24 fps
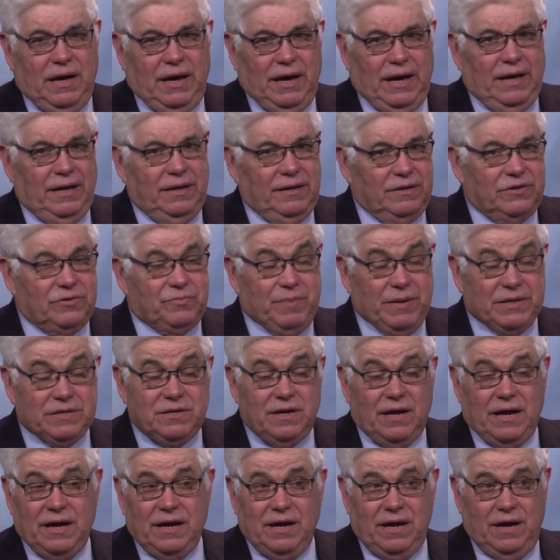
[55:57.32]
and
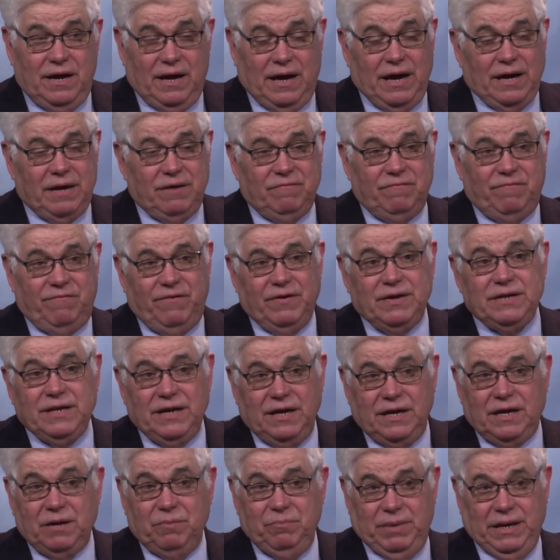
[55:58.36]
special item
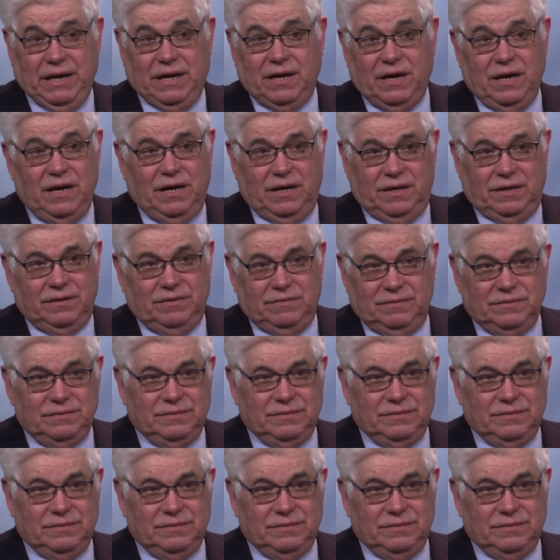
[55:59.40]
funding can be cut